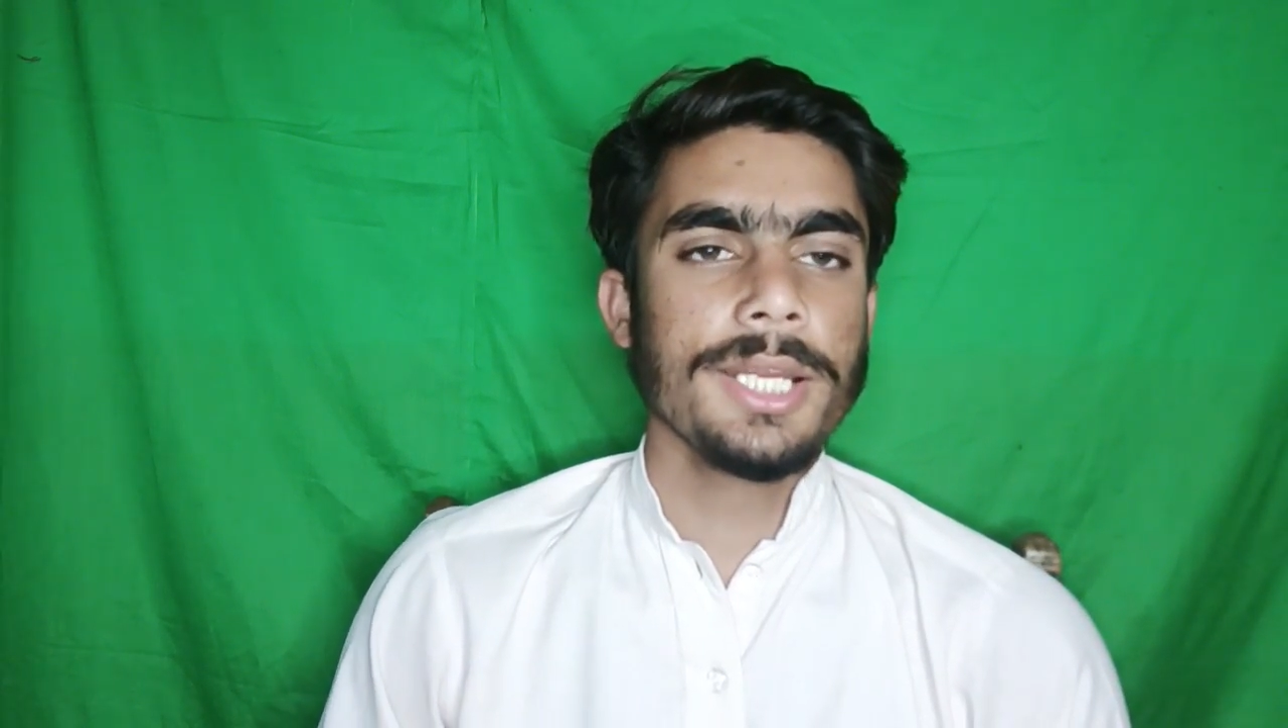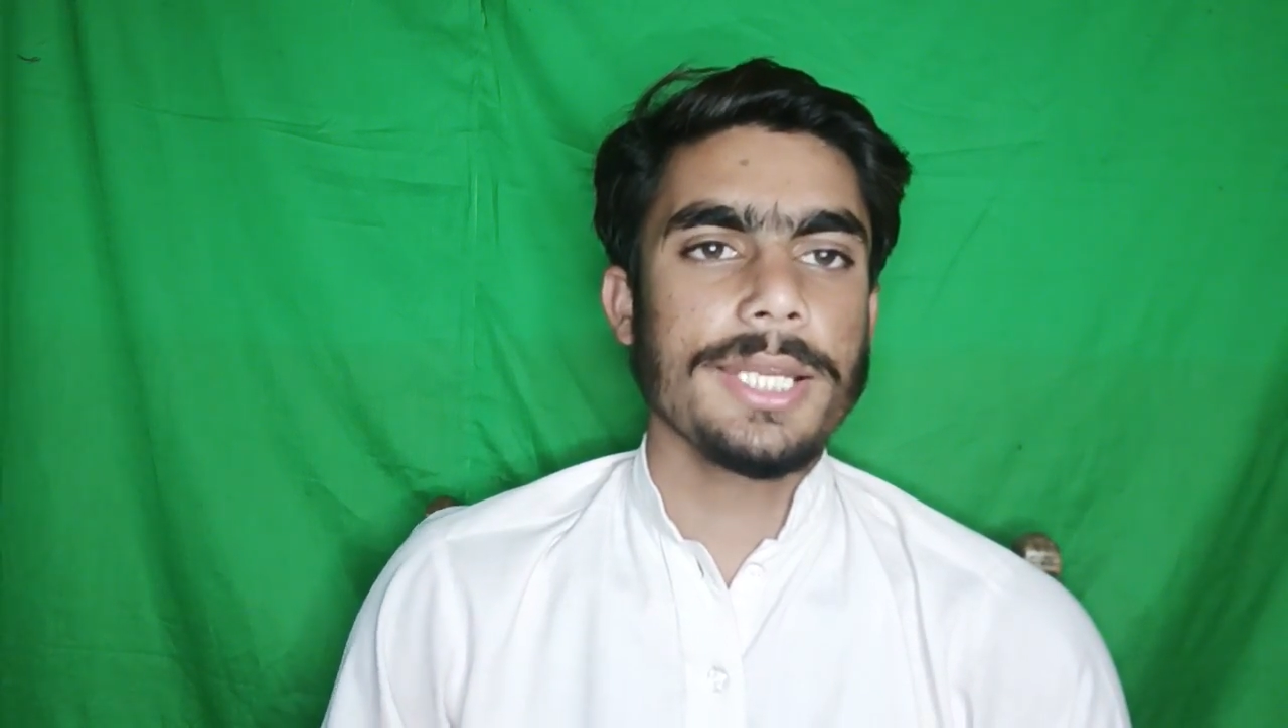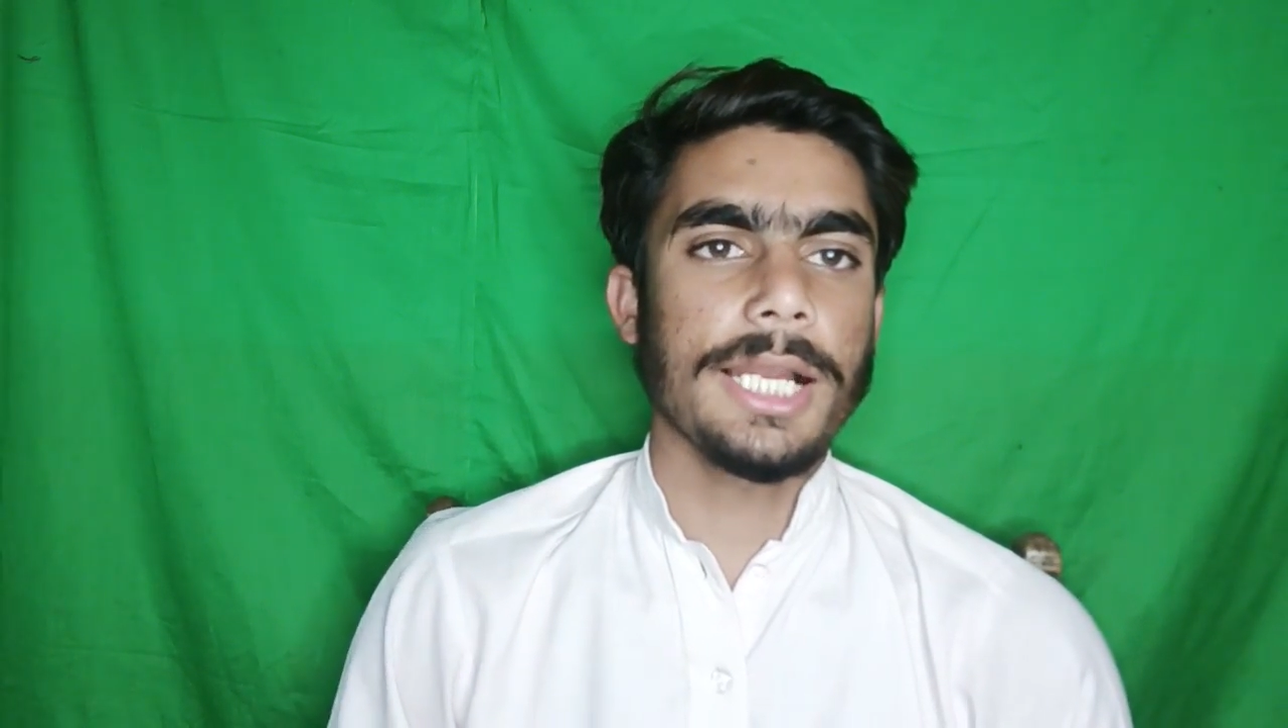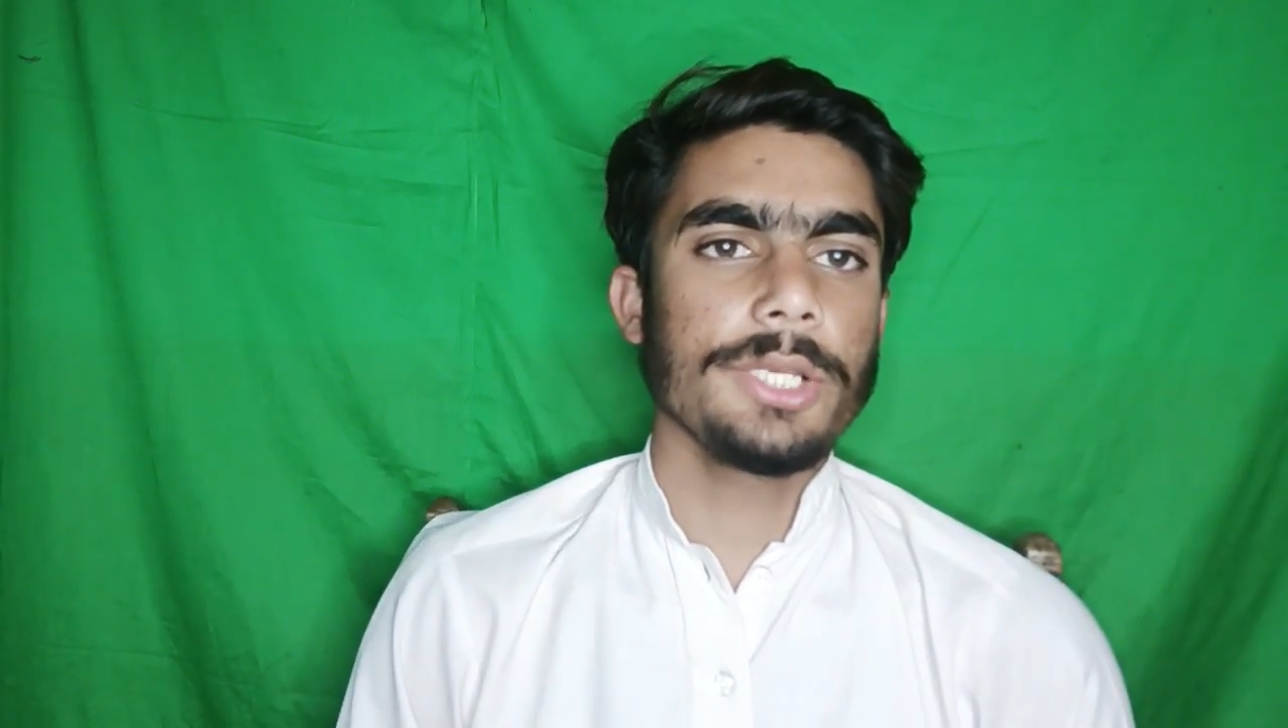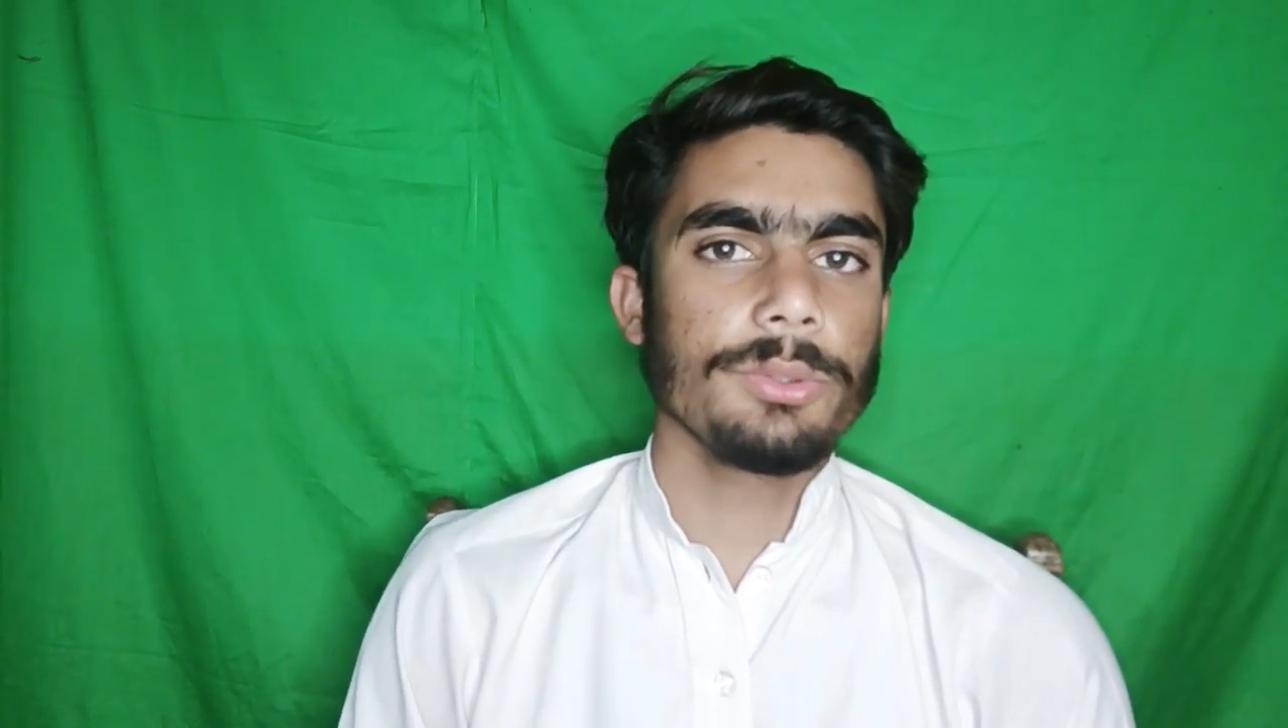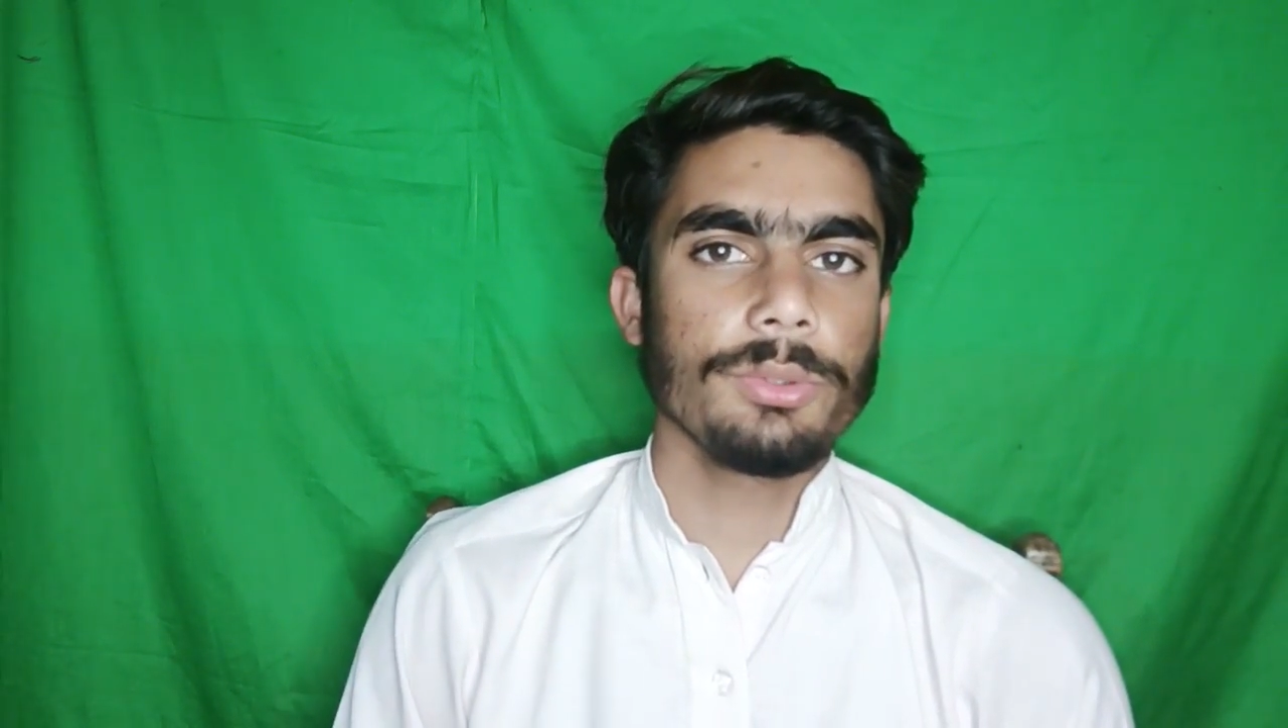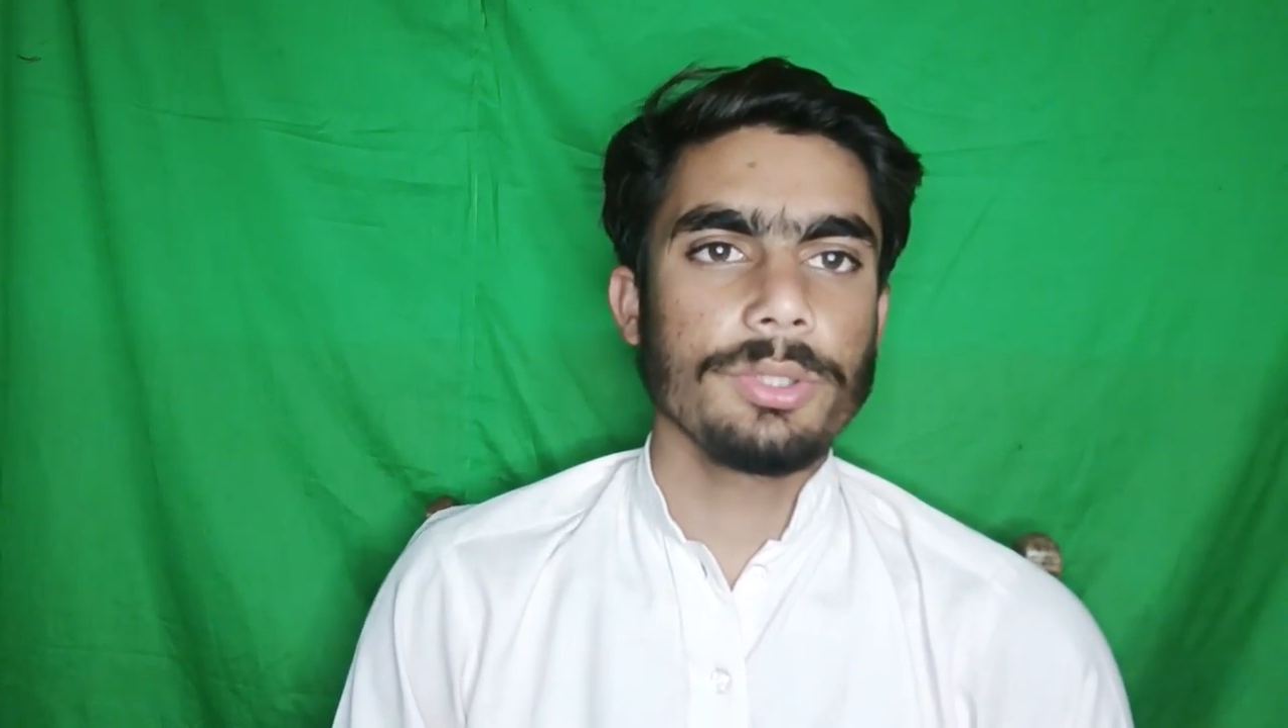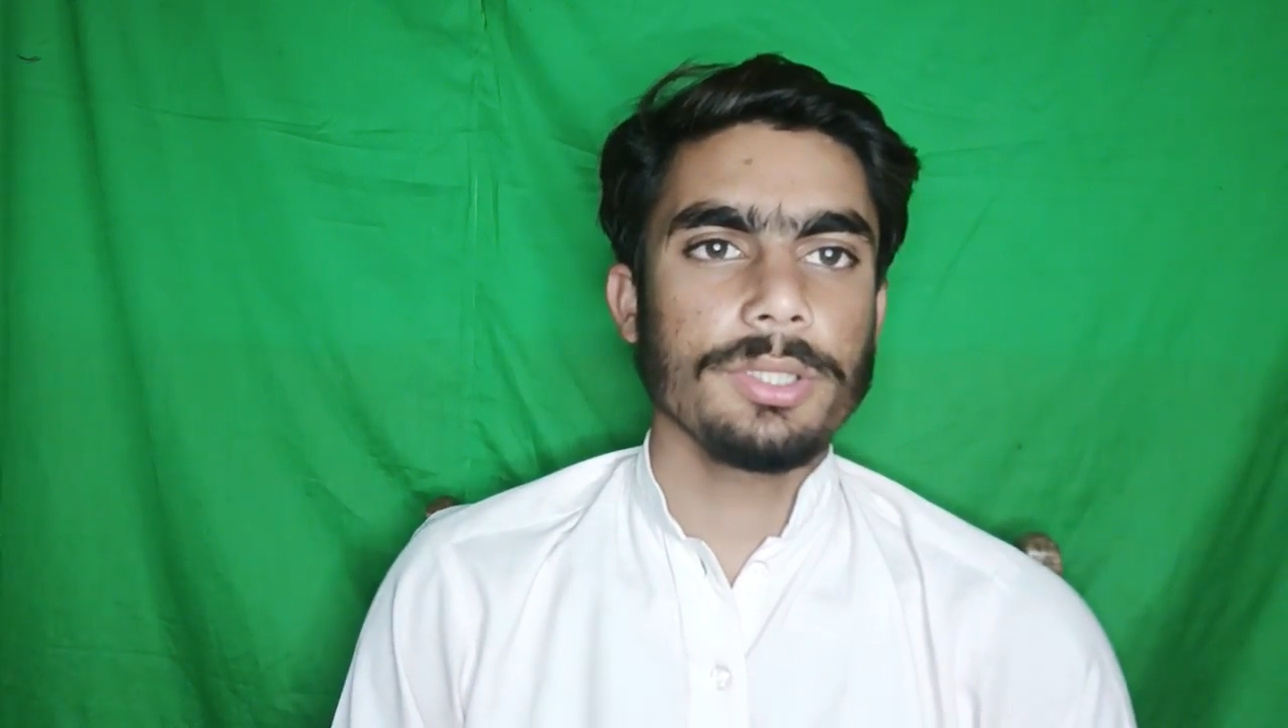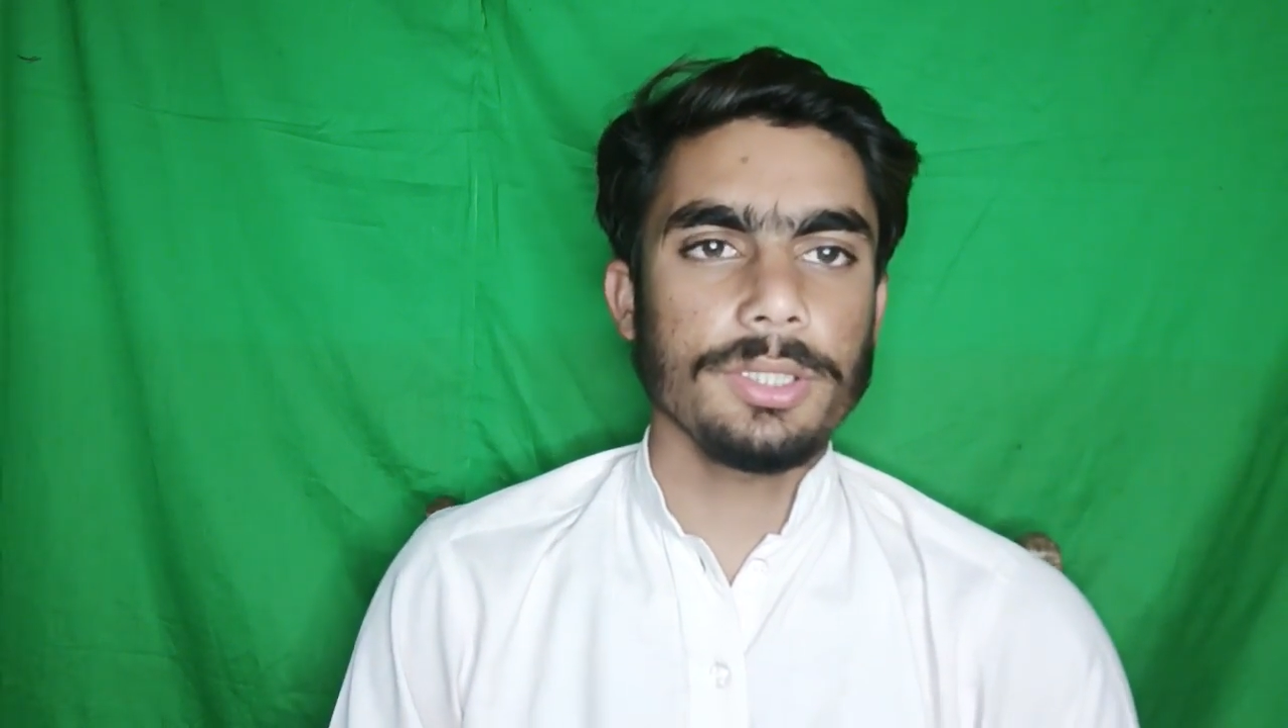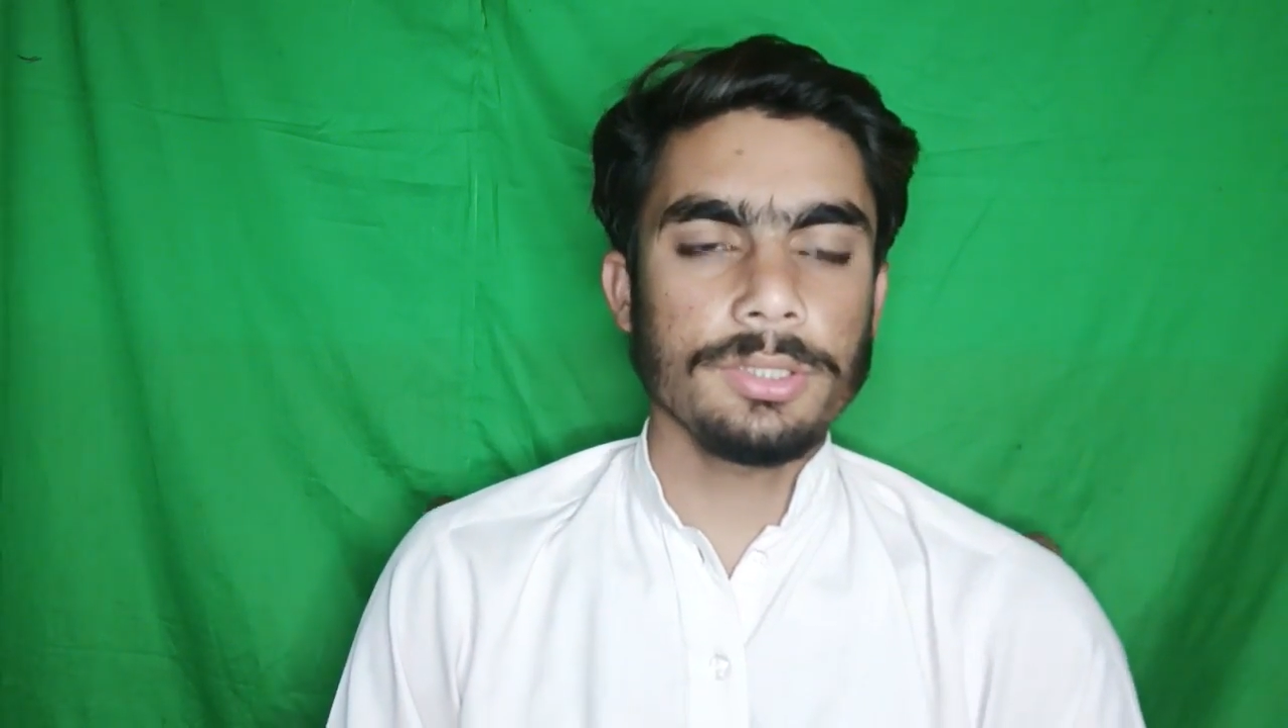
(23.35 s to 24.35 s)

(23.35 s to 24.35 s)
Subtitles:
tell you